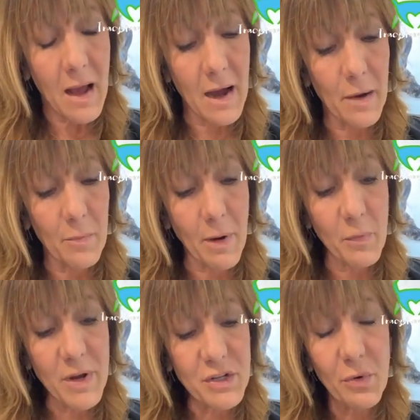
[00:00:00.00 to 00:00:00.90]

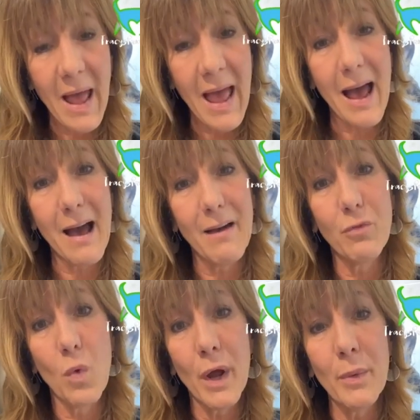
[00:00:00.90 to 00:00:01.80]
But we do
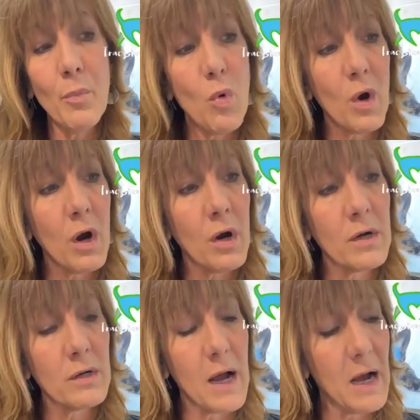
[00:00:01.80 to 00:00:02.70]
have one
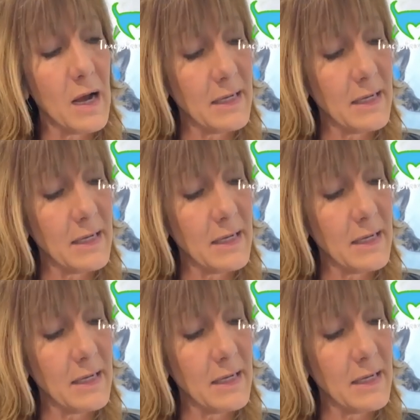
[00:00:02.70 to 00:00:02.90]
more